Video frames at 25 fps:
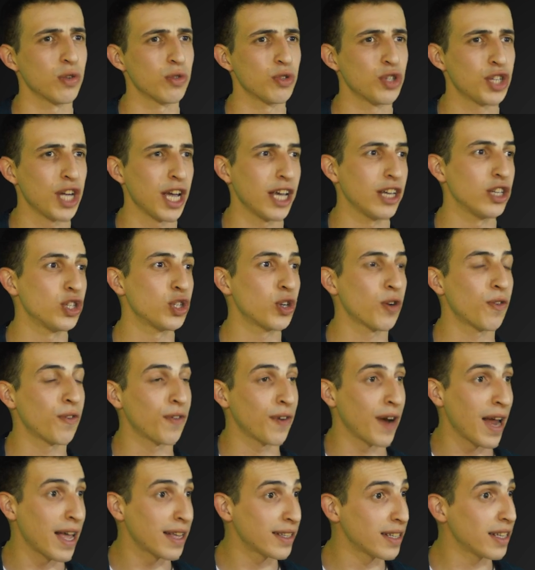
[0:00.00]
change of
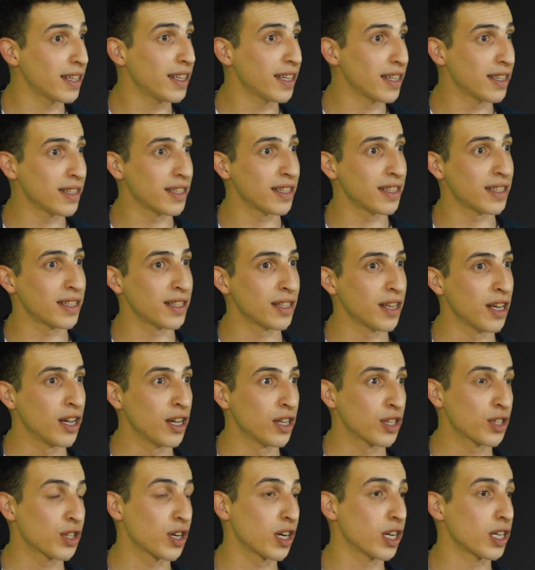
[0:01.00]
residence,
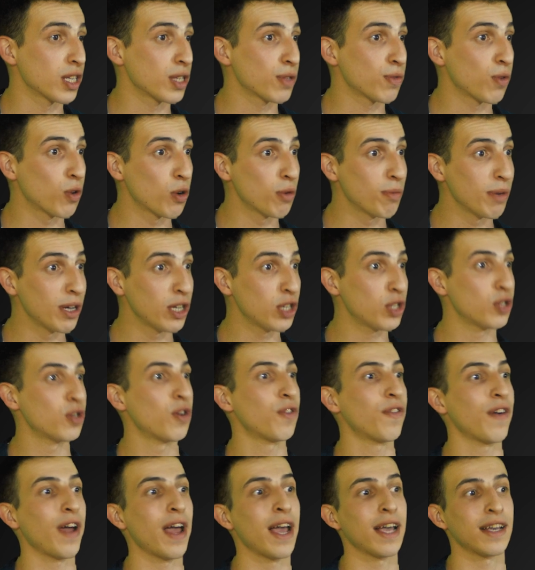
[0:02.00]
transformation
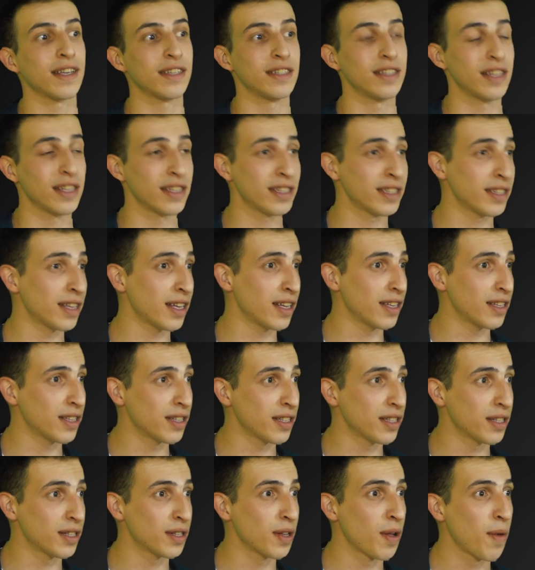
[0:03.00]
of
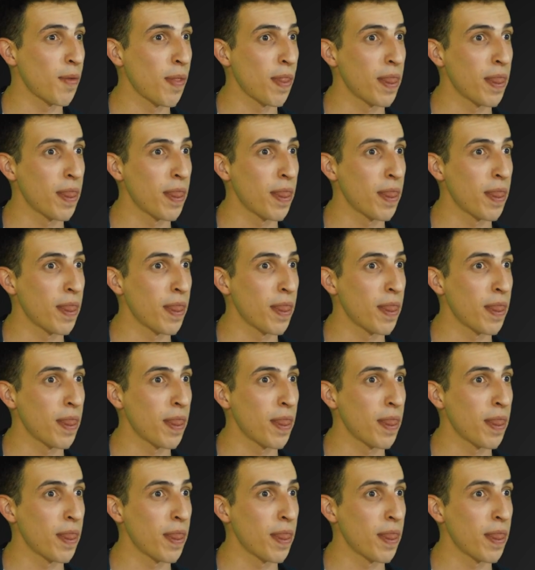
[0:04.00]
existence,